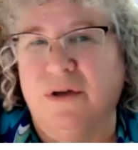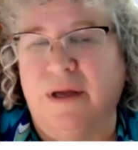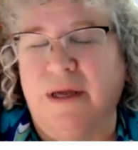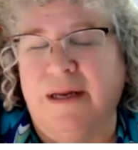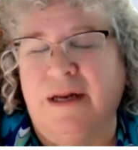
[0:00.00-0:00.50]

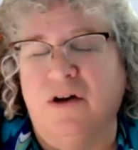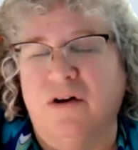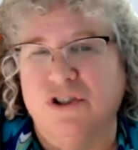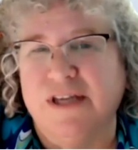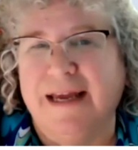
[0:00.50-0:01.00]
and
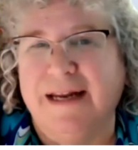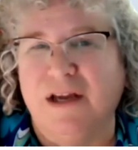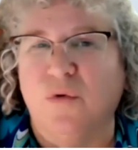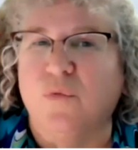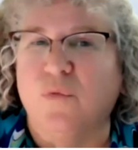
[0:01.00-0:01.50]

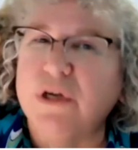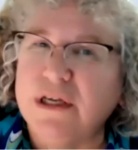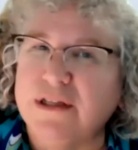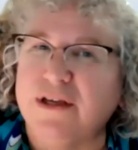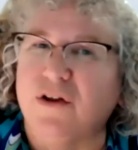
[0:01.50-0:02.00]
understanding
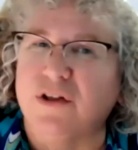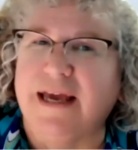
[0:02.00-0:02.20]
really only